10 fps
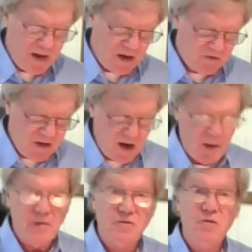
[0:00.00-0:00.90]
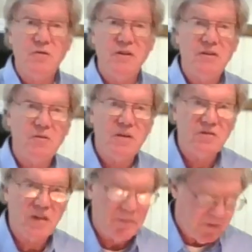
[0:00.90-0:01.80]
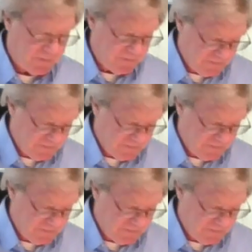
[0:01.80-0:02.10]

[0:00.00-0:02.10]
has the opportunity to accept him.